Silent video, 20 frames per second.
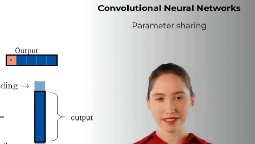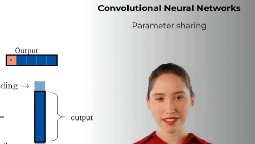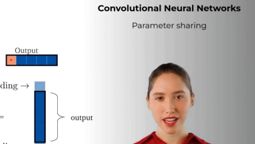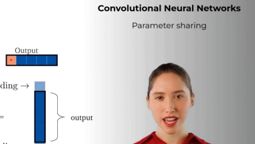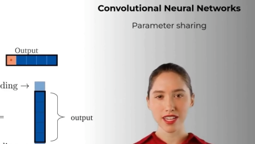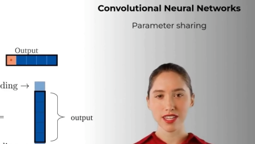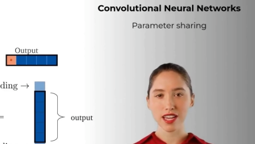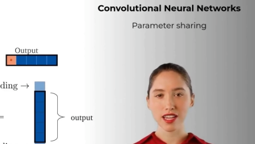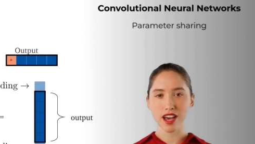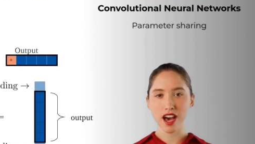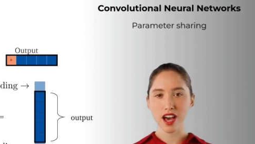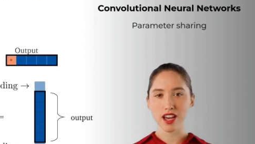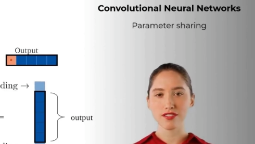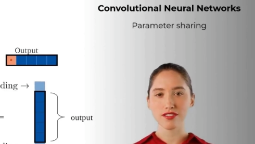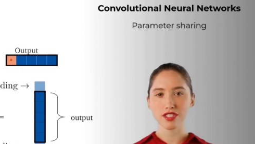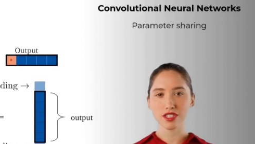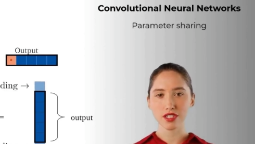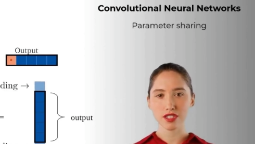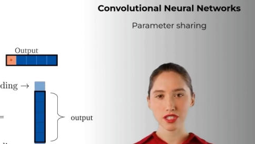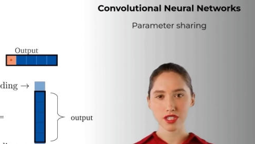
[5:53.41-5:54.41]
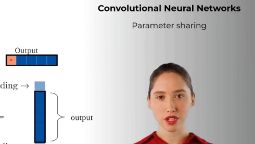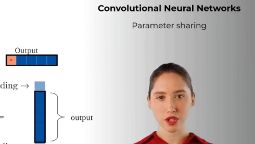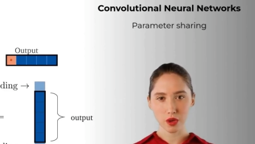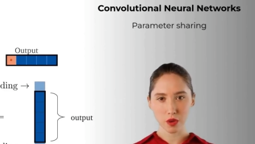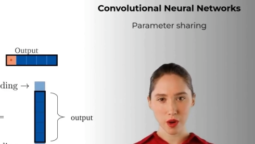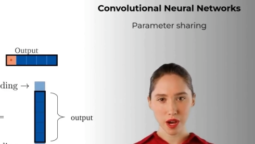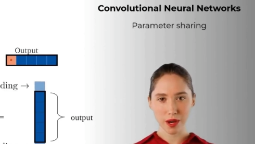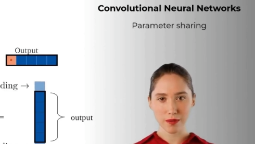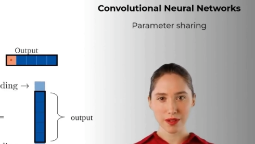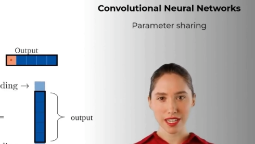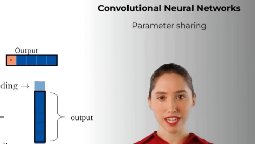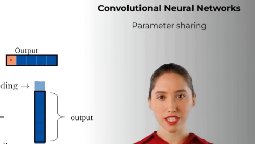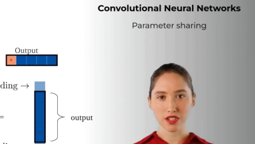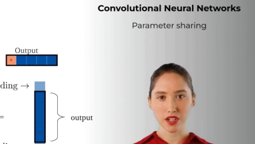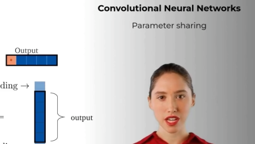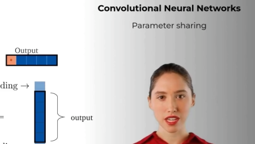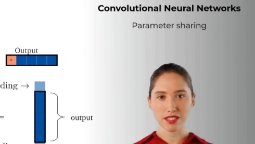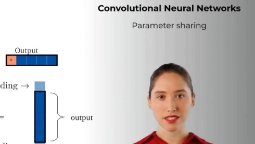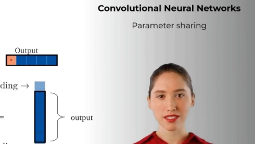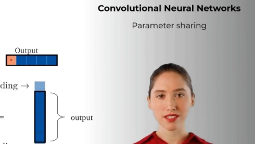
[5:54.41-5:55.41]
In the convolutional weight
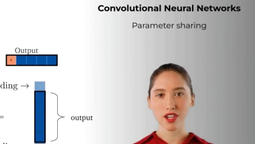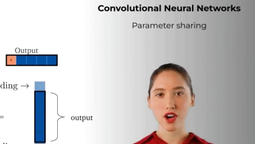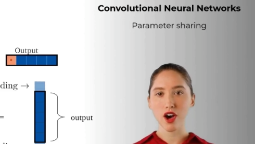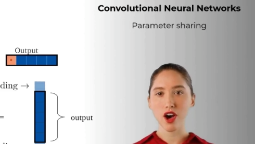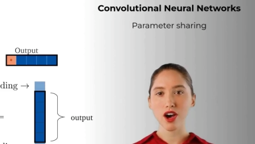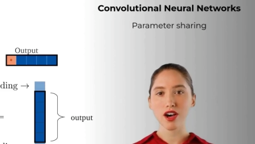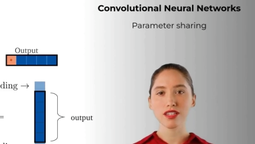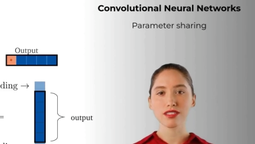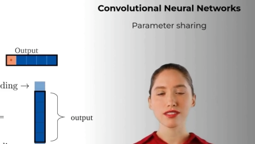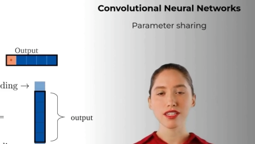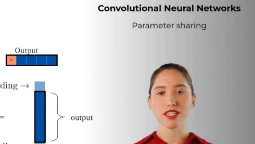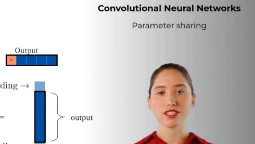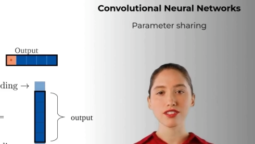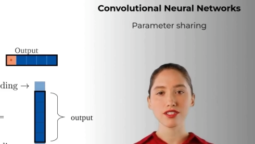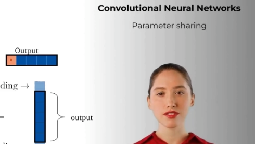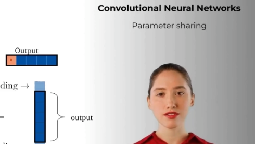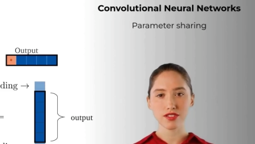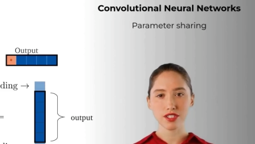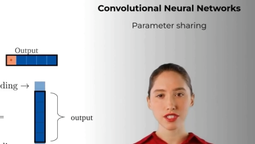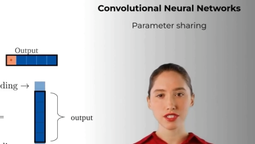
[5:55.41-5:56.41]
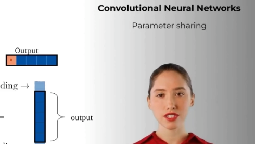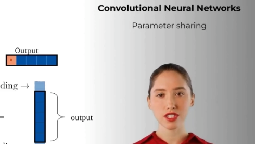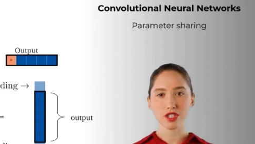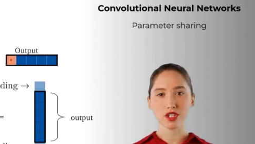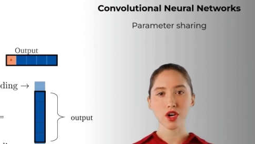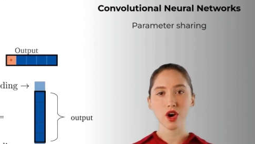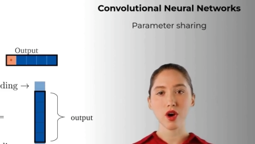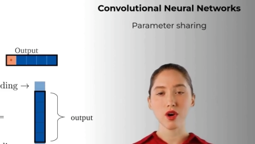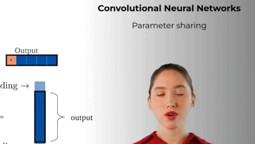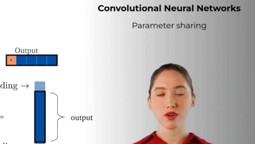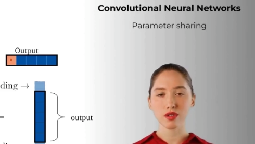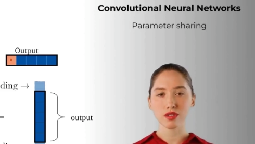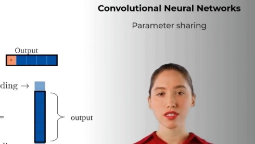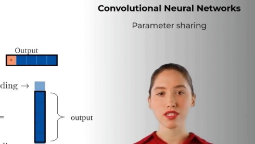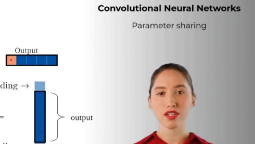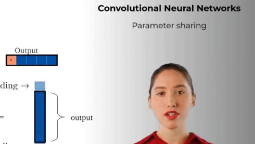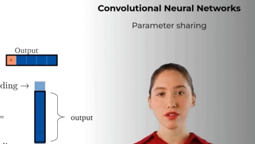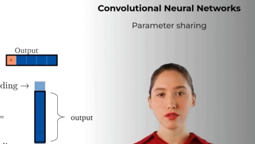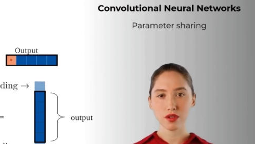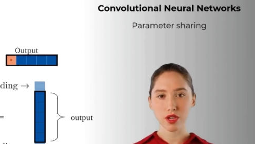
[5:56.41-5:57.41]
matrix, the horizontal filter
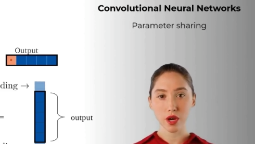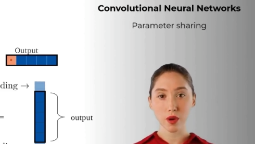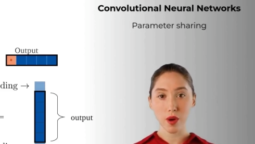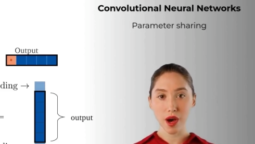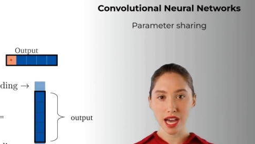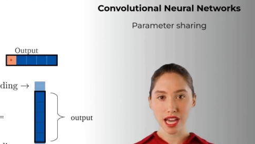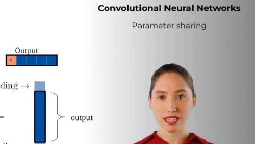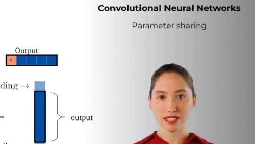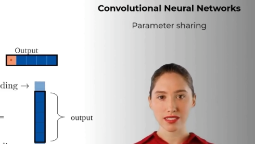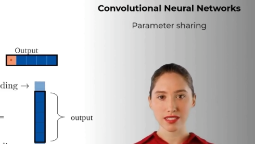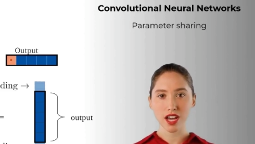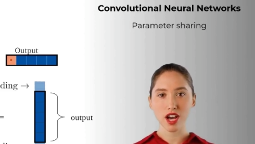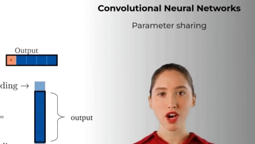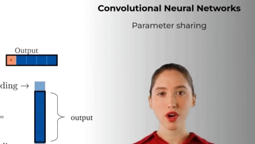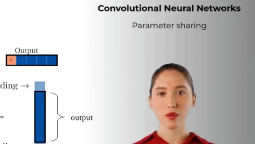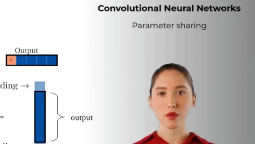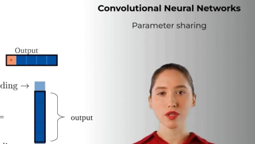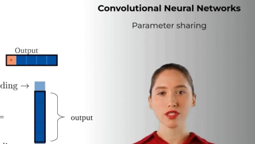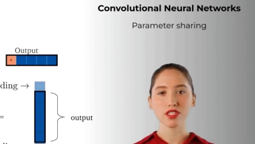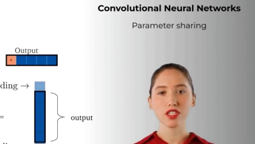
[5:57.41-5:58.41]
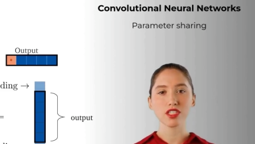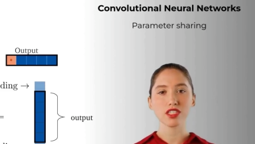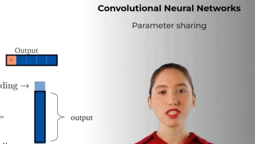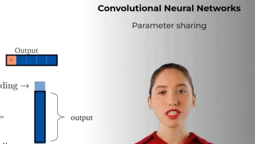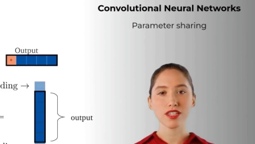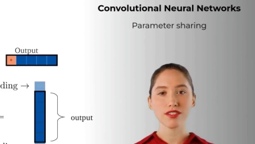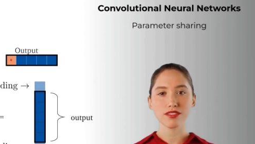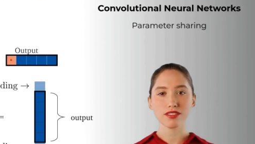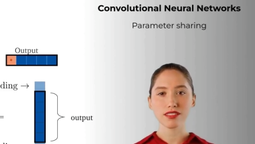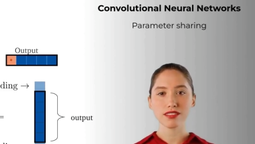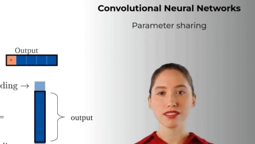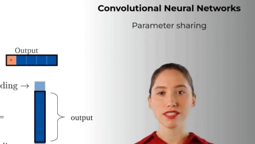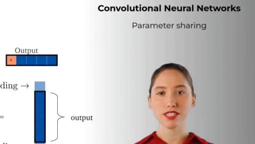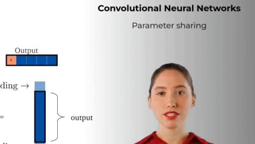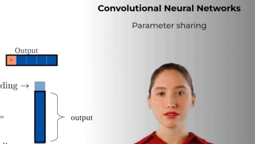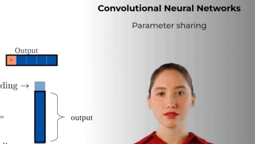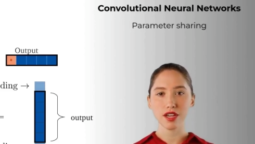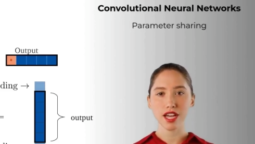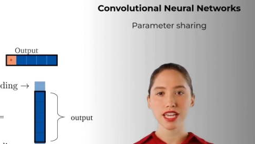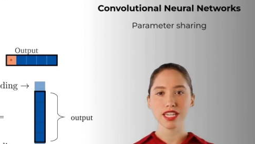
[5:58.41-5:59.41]
holds 3 weights, which are shifted to
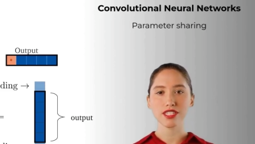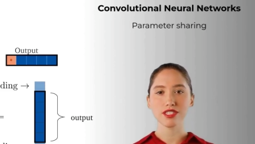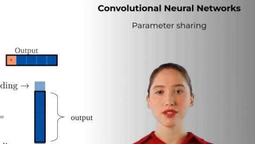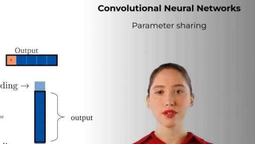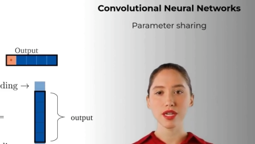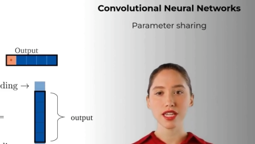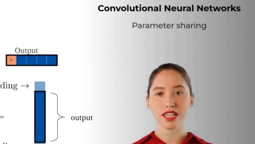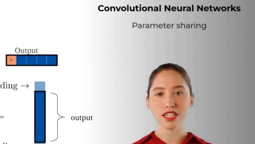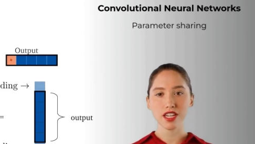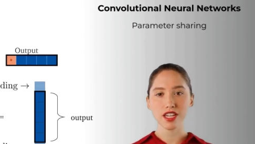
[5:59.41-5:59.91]
the right during the